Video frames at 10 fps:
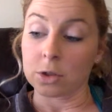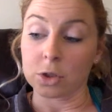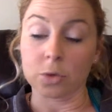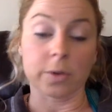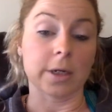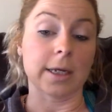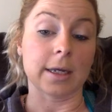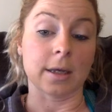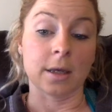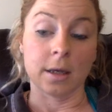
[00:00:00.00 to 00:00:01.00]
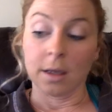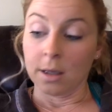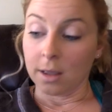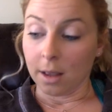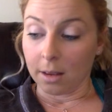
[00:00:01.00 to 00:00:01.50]
during
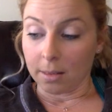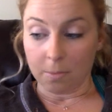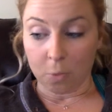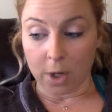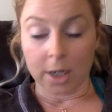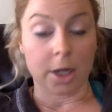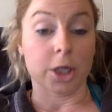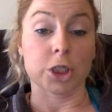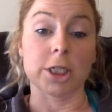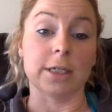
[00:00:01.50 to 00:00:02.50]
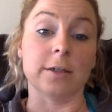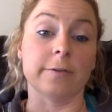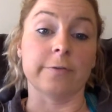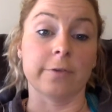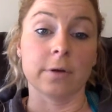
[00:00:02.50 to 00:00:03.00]
when i
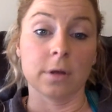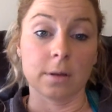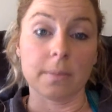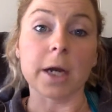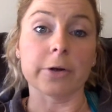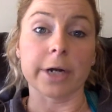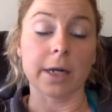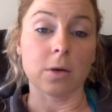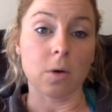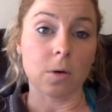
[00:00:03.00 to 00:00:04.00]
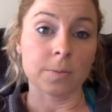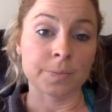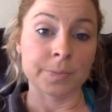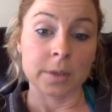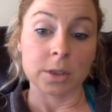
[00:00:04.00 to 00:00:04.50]
achieve my great goal
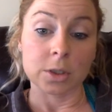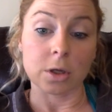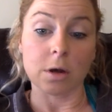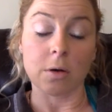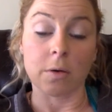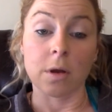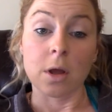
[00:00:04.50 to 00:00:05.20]
so